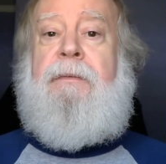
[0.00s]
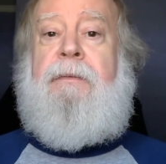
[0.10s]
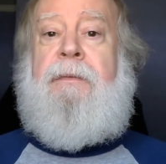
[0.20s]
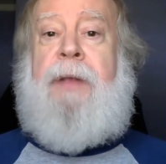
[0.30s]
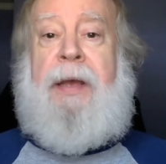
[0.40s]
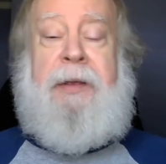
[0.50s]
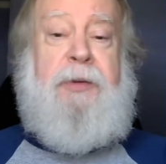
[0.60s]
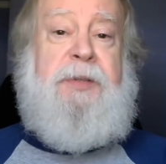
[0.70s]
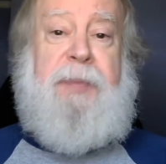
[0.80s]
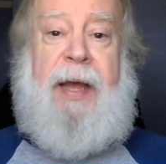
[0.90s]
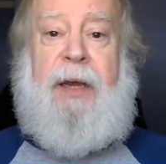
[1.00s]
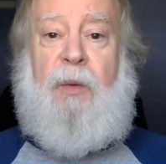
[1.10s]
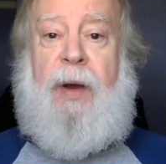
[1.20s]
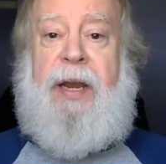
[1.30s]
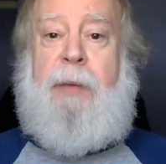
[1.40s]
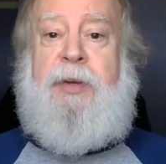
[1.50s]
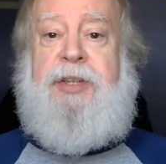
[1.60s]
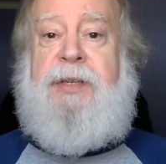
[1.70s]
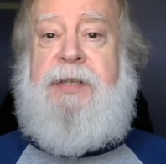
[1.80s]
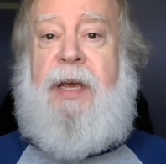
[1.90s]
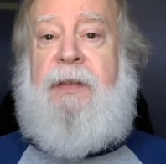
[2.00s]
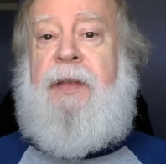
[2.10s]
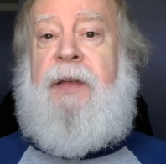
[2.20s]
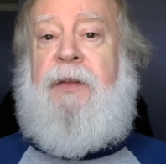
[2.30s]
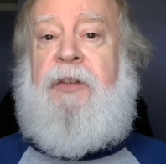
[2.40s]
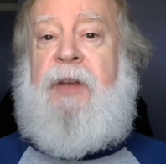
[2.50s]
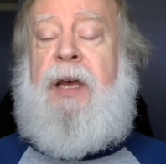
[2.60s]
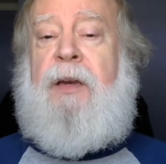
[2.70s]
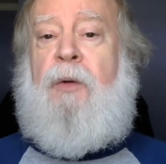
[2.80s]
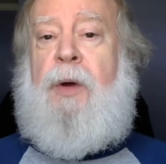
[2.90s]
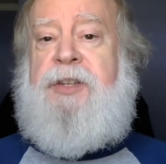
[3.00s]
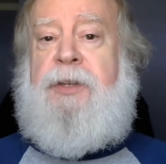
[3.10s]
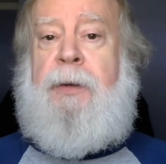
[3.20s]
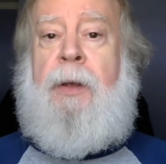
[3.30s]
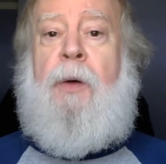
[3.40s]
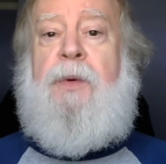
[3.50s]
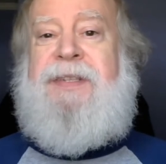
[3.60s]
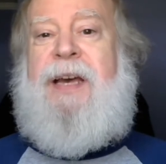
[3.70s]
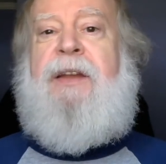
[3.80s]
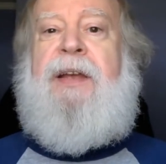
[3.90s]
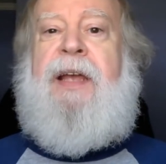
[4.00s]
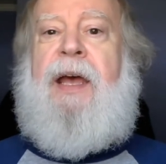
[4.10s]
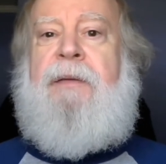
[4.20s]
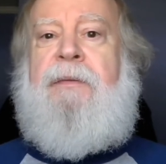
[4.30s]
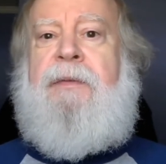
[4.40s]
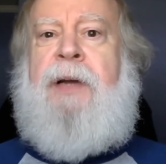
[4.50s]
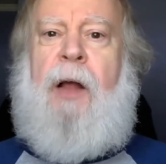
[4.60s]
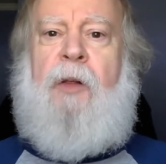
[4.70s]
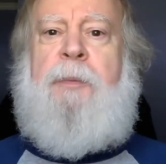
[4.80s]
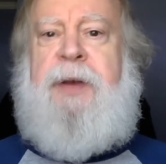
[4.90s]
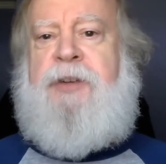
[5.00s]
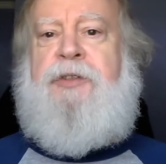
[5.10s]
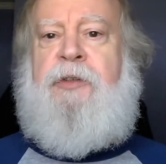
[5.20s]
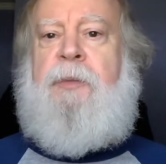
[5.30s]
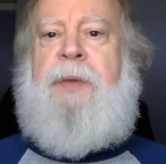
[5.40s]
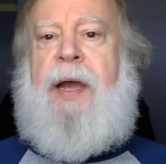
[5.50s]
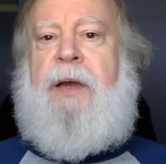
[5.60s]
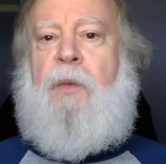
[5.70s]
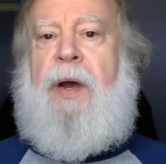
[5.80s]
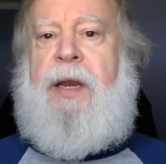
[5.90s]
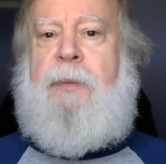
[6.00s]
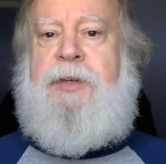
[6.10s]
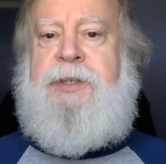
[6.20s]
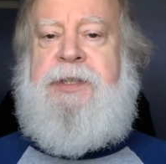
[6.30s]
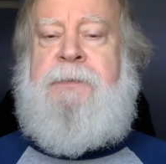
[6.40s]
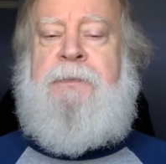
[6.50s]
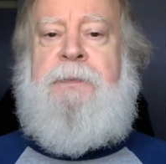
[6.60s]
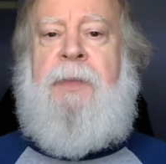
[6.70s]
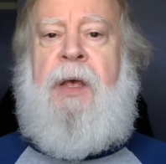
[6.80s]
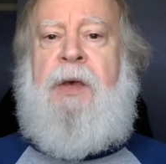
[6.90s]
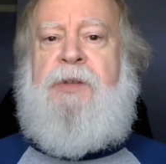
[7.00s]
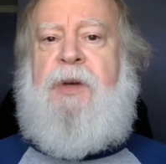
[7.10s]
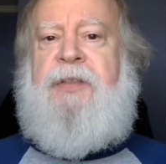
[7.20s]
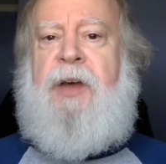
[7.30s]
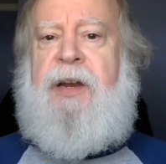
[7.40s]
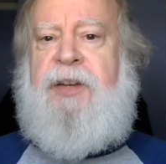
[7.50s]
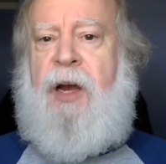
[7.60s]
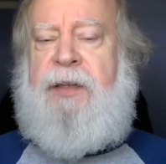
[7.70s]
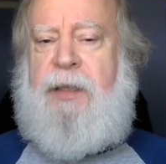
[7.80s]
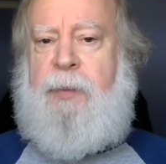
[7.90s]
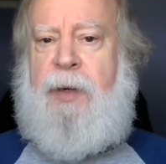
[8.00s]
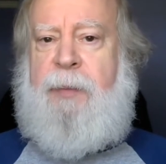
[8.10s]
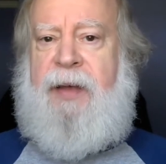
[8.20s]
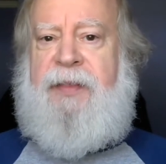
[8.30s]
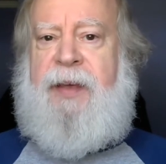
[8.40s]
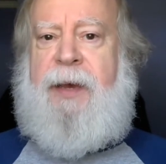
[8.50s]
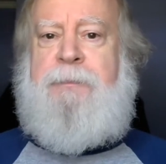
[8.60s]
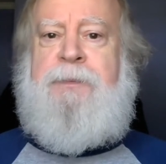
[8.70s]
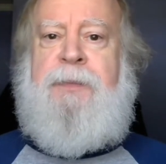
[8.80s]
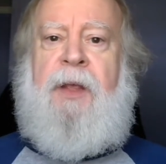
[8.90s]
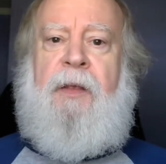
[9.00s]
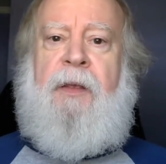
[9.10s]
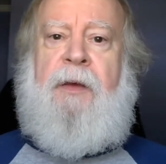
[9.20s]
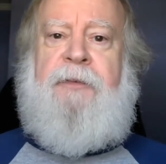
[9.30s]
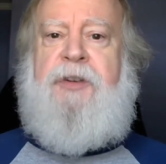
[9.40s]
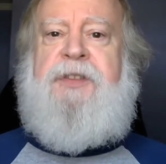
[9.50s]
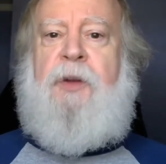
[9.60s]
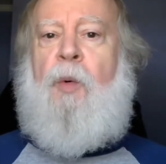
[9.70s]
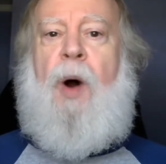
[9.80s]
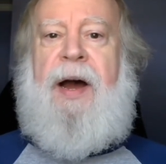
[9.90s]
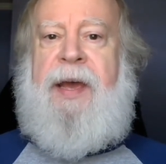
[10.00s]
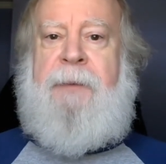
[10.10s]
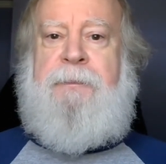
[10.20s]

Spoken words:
they use black and white images, and then the second question was how do you get color pictures from black and white images? So I thought I'd talk a little bit about that. First, the why.